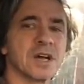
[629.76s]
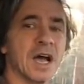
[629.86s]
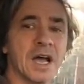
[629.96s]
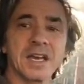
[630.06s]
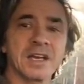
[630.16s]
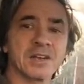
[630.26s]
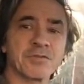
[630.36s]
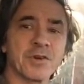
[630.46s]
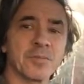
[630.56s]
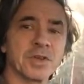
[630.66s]
Hiding it
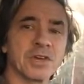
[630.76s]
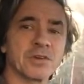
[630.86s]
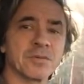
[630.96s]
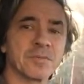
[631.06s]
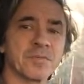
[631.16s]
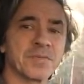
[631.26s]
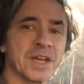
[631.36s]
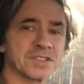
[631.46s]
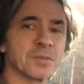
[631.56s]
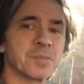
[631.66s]
from you,
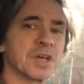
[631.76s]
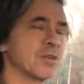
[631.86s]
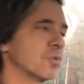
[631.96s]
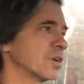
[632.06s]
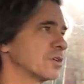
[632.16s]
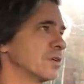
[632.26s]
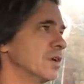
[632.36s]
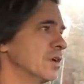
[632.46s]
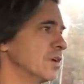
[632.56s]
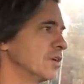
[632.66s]
that's a big one.
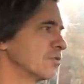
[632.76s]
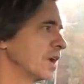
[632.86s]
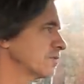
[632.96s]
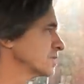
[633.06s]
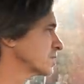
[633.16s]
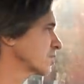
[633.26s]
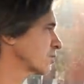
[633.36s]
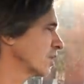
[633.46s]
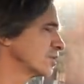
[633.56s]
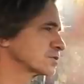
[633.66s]
Ravens and
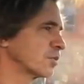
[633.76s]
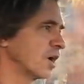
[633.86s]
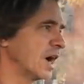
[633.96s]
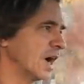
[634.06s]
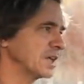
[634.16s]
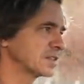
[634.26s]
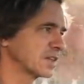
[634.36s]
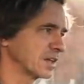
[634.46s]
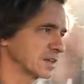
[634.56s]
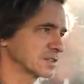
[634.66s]
crows will hide
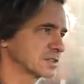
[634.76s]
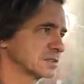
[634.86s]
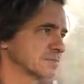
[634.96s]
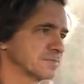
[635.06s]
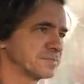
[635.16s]
things.